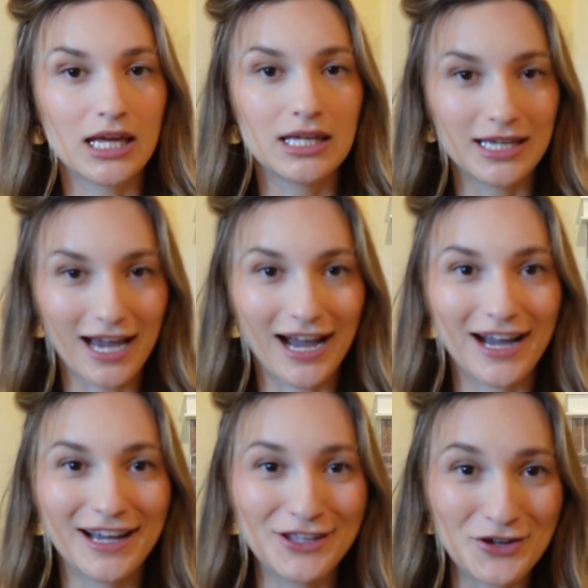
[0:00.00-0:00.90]

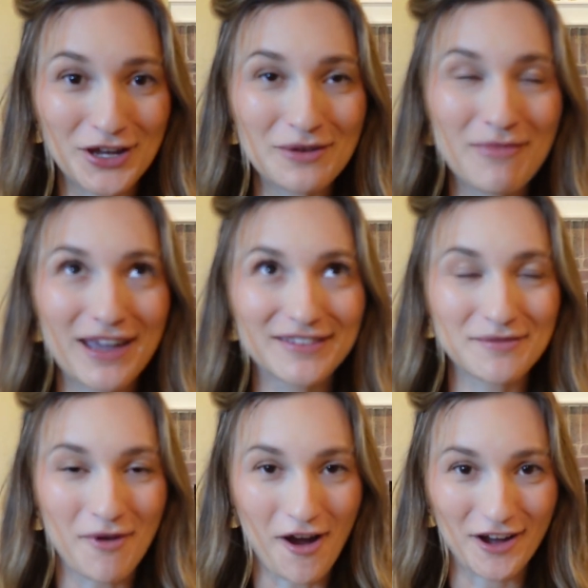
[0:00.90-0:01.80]
Yeah, you can make
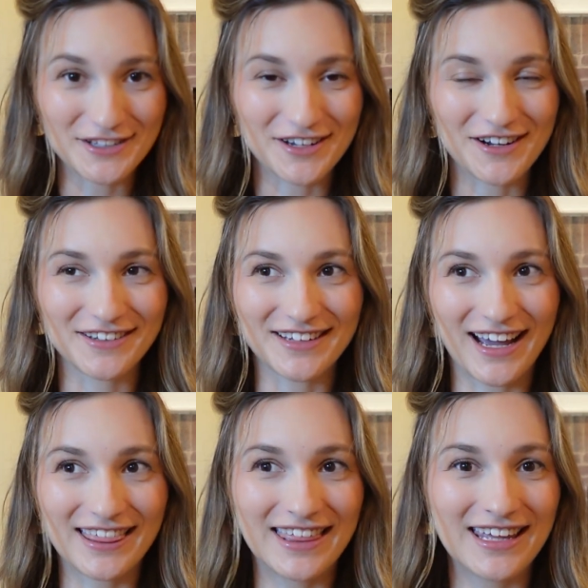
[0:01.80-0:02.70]
some hot dogs.
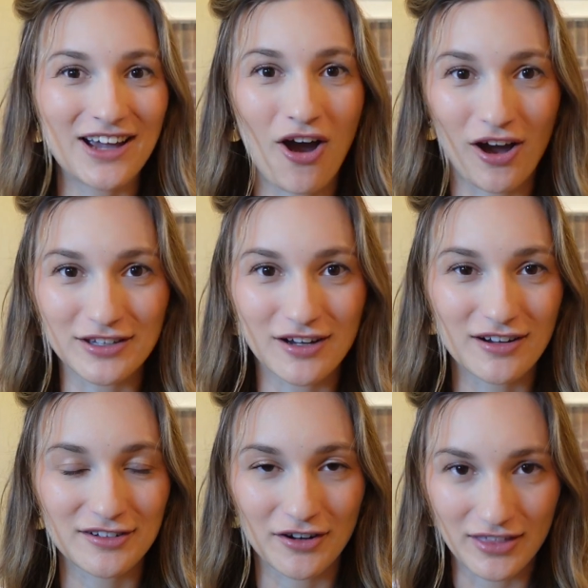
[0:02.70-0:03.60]
I think hot
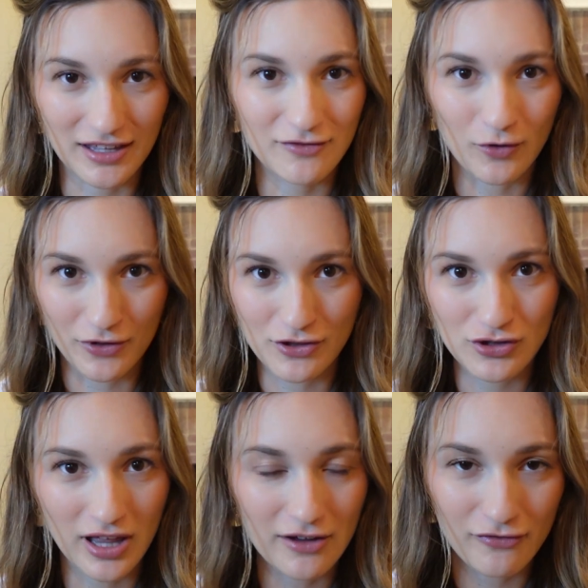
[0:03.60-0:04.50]
dogs are the 4th of
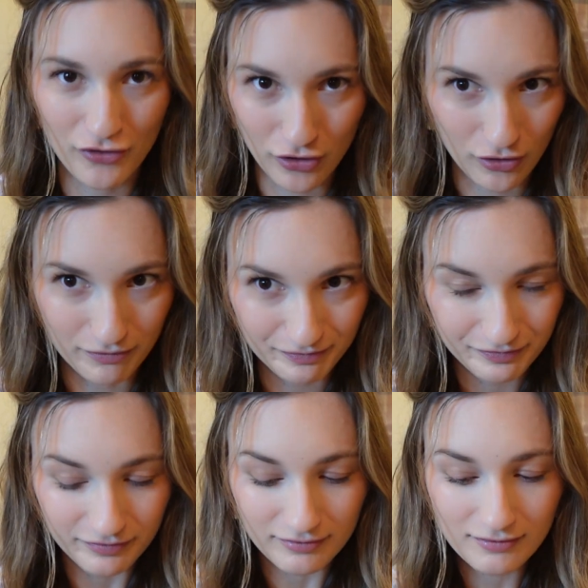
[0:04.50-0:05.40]
July food.
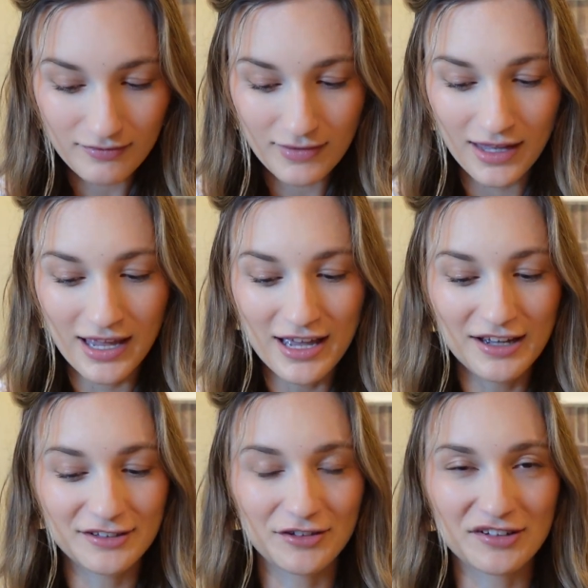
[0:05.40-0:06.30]

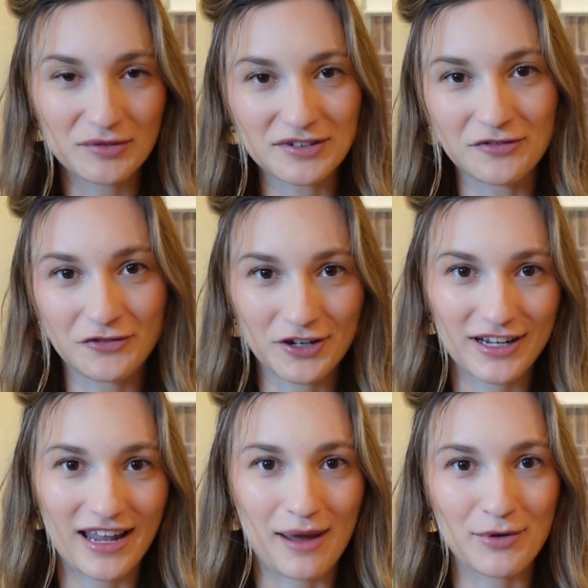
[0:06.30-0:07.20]
So this one's a
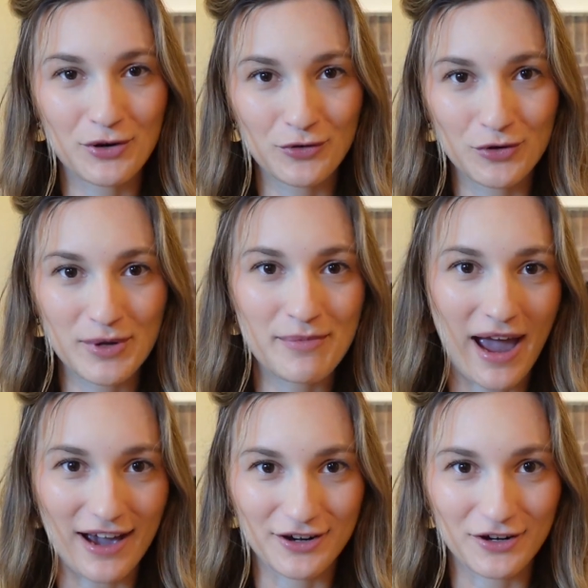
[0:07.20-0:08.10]
free amigurumi
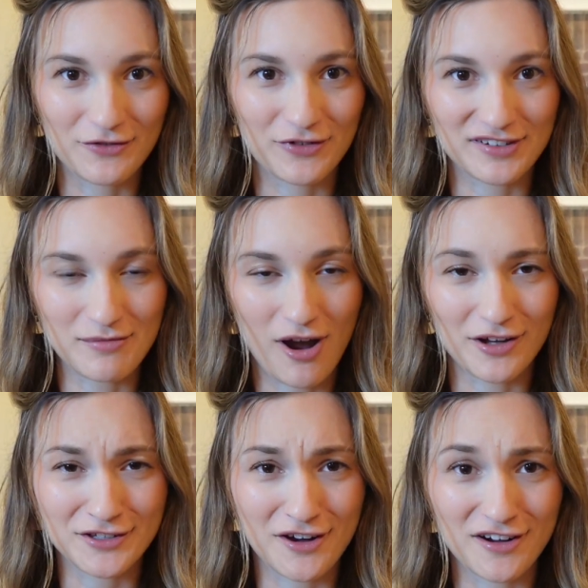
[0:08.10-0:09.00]
pattern for some
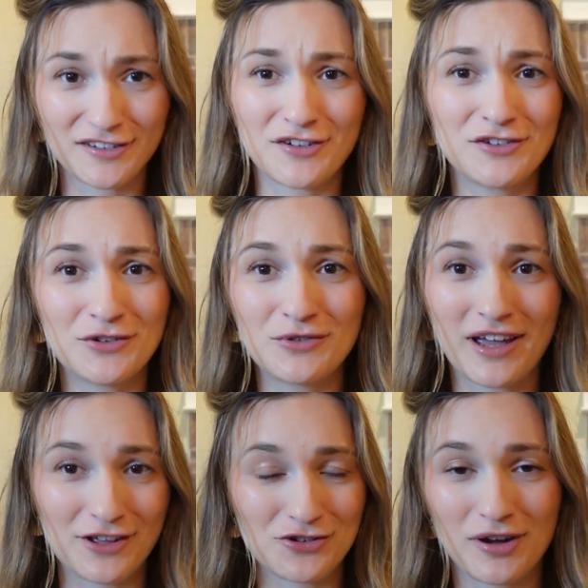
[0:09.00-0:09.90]
hot dogs. You can do
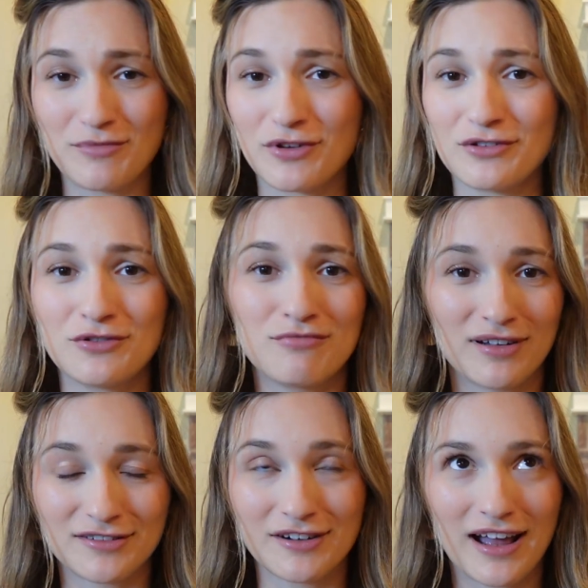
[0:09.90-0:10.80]
ketchup, you can do
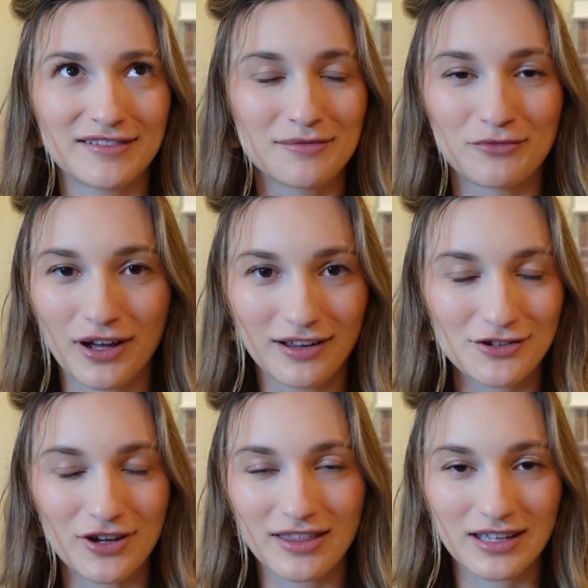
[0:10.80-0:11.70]
mustard, add some
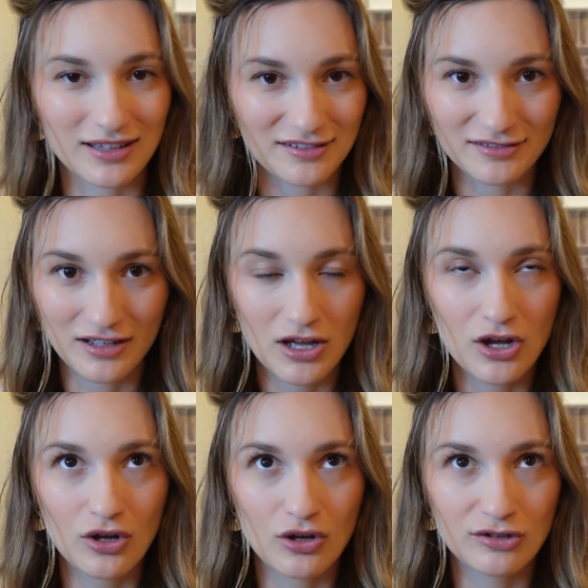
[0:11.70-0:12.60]
relish. I think that's
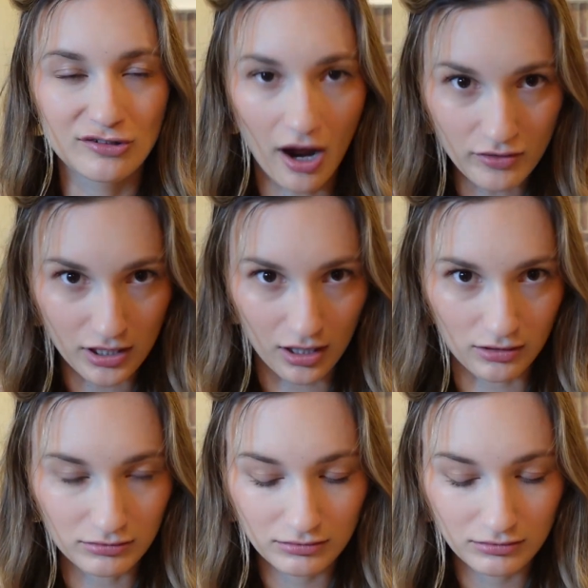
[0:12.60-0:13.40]
so cute.